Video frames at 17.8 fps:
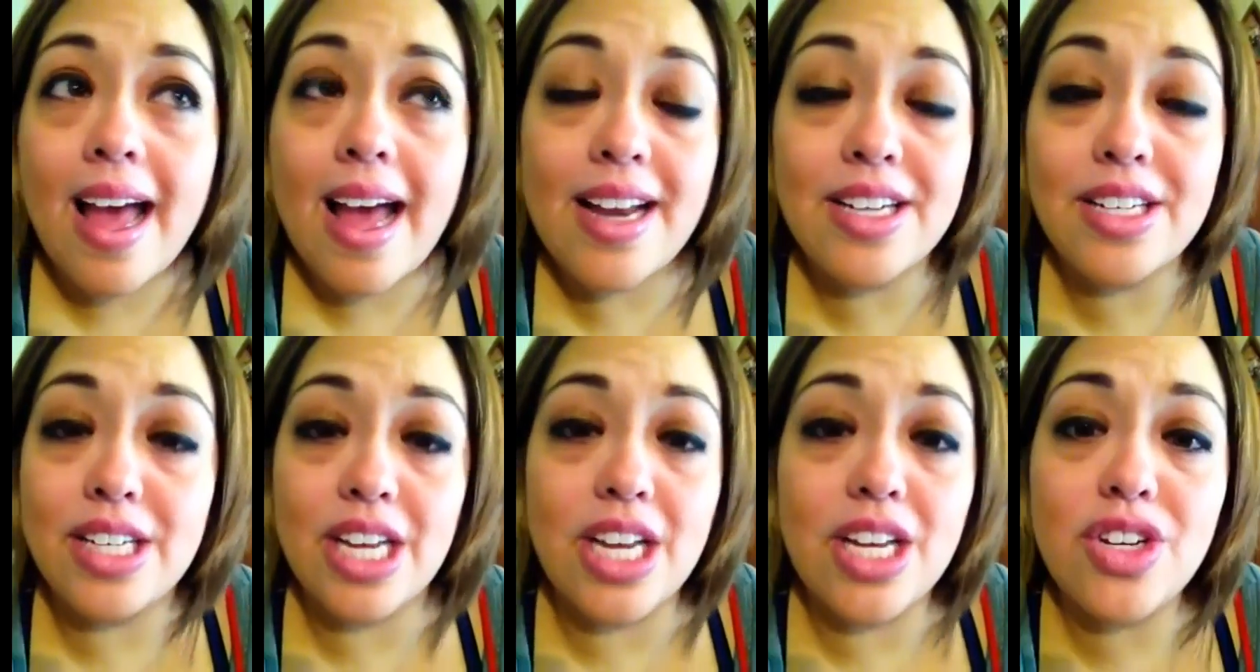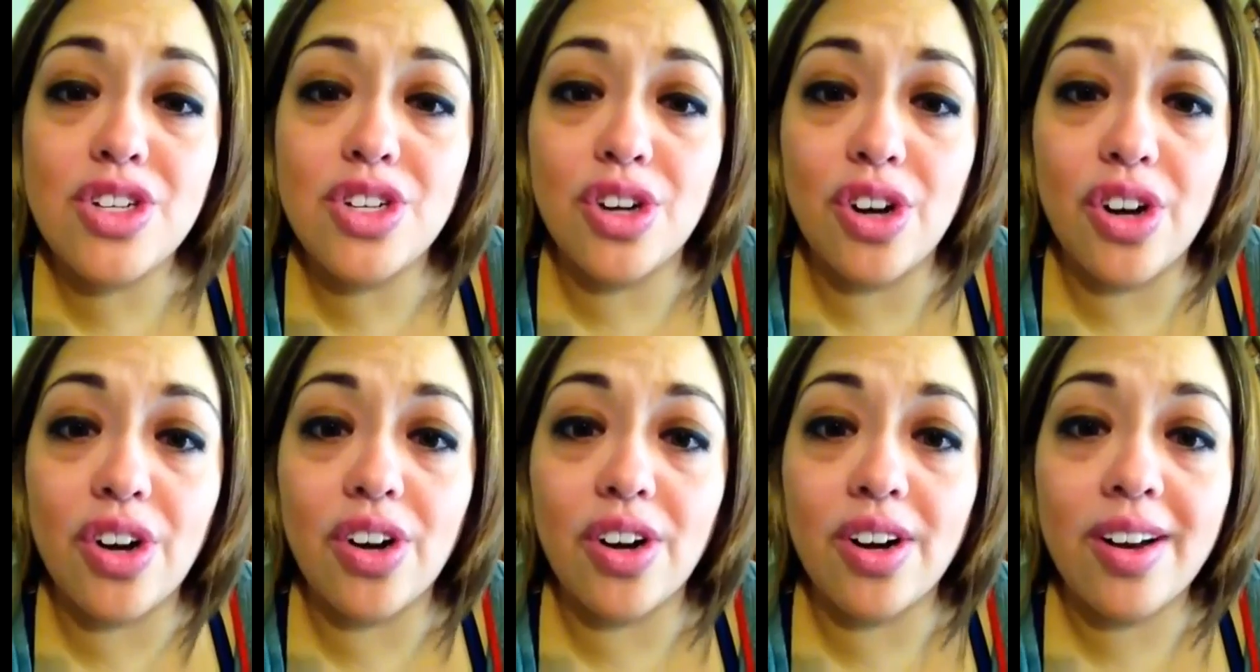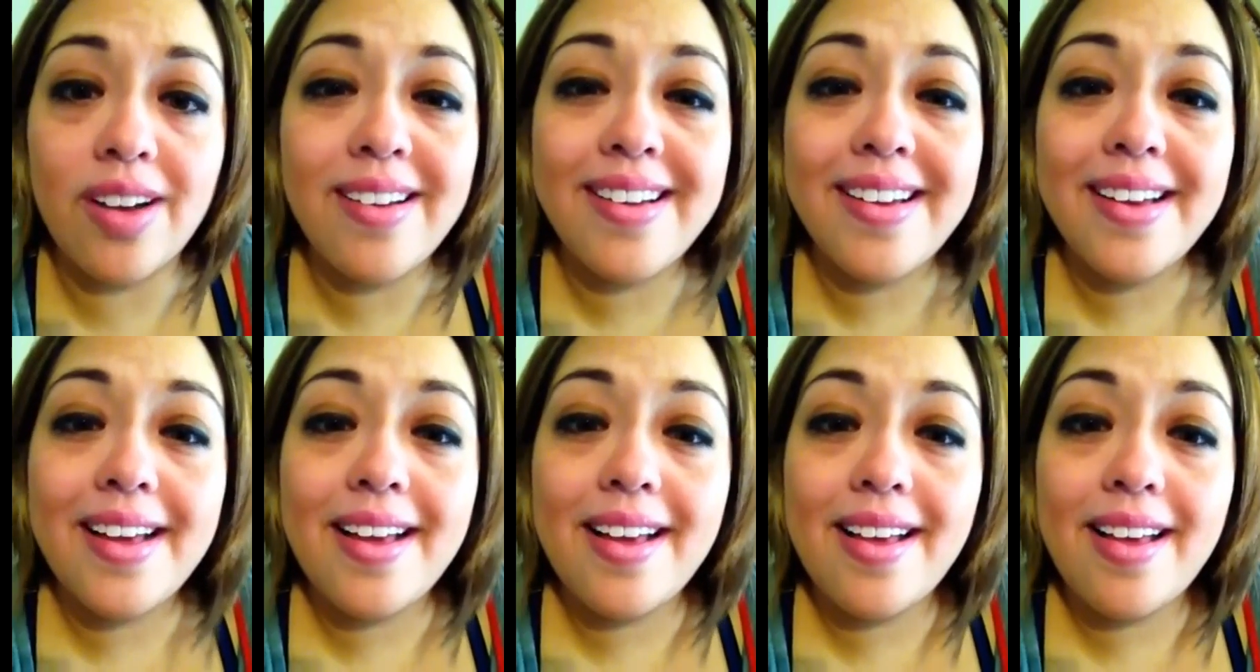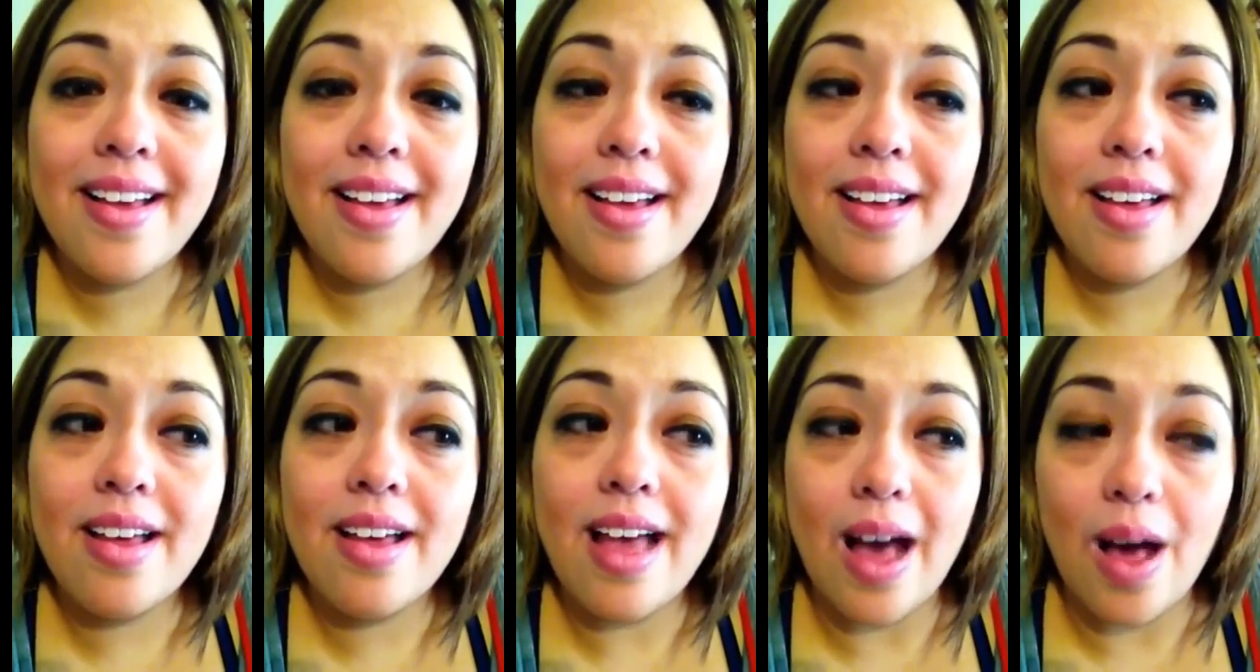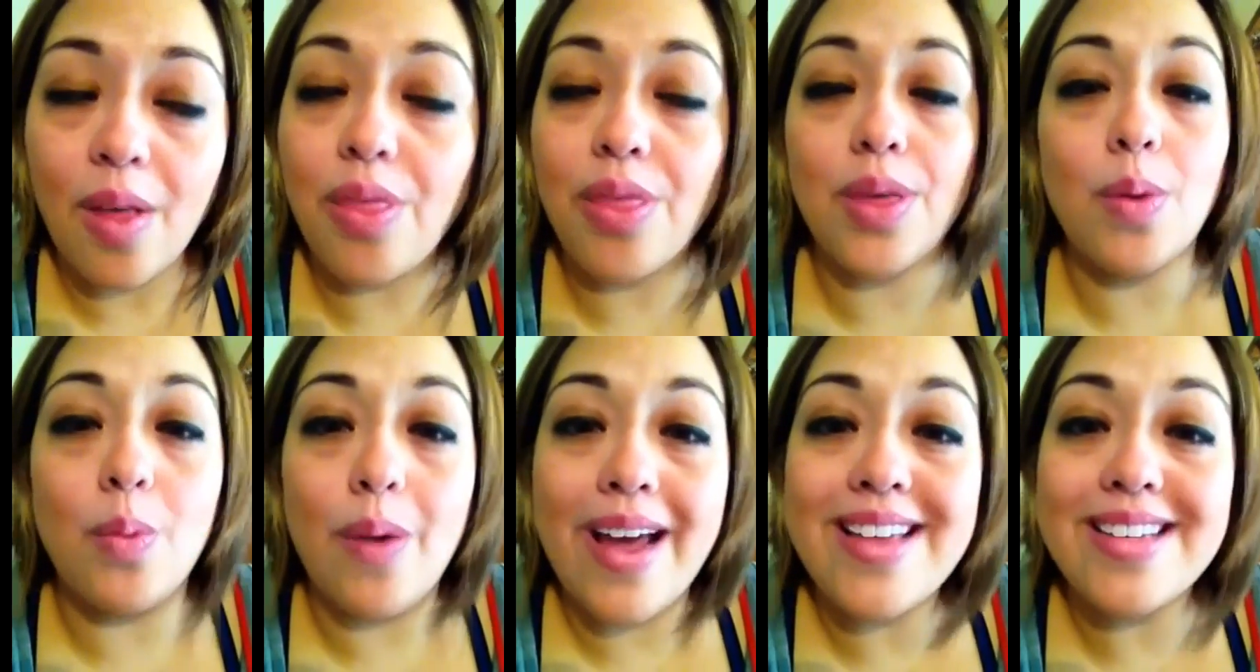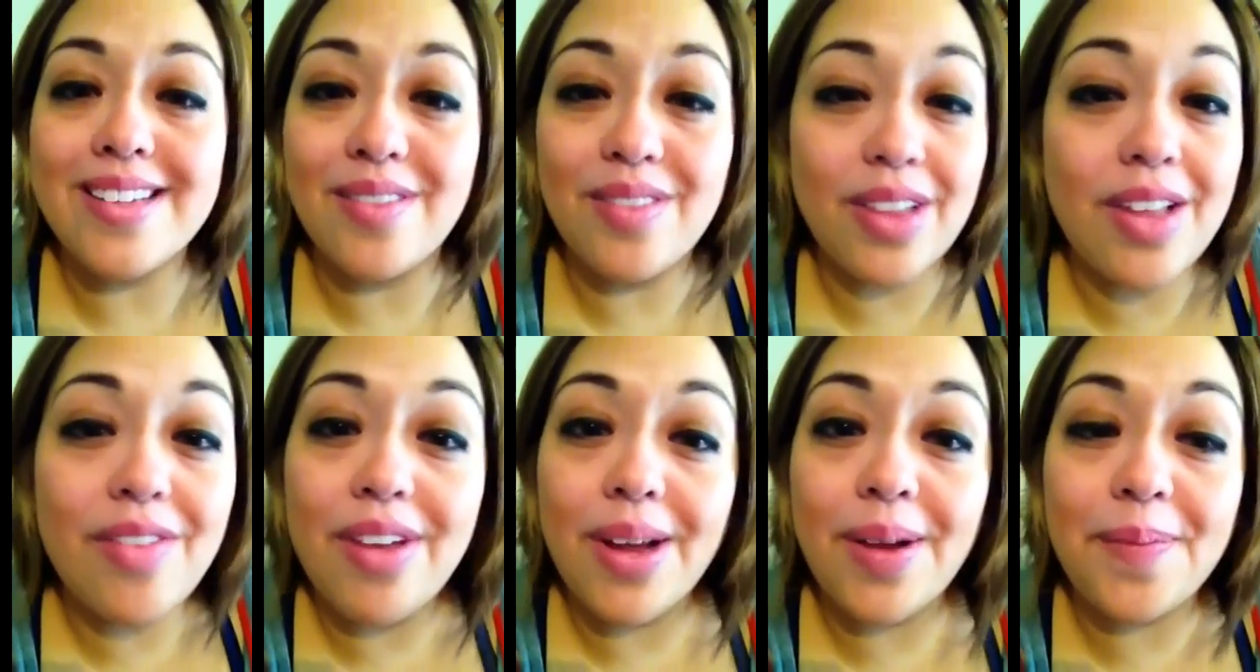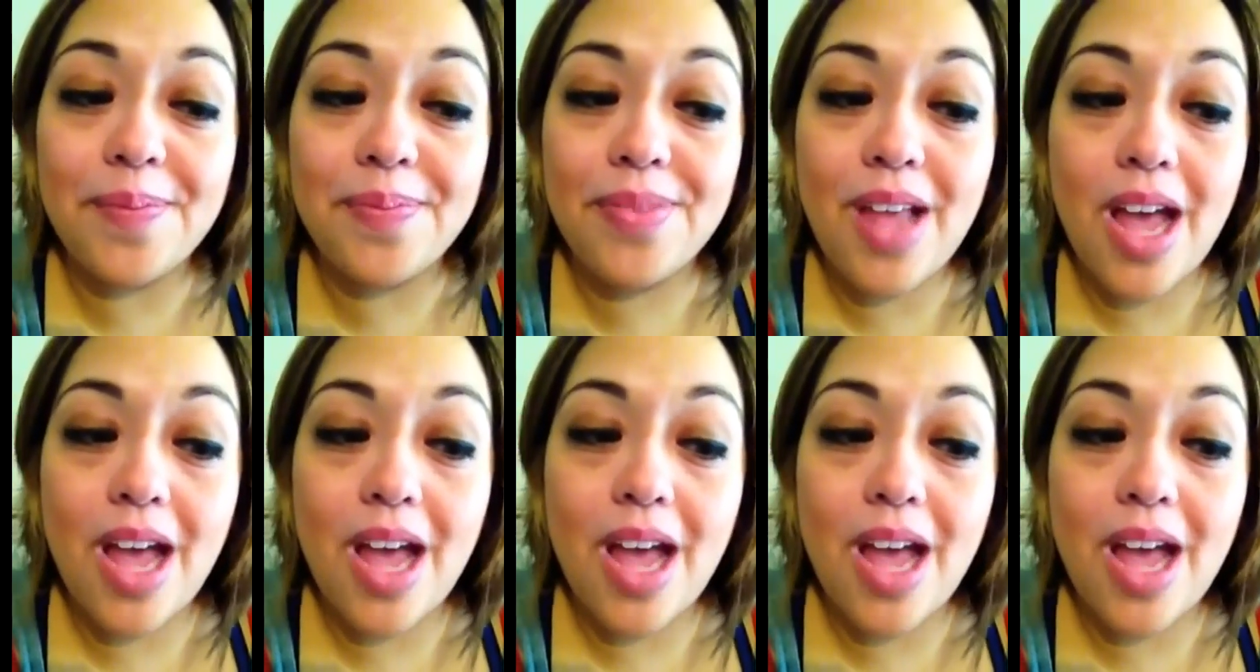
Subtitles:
and teach her healthy ways of living.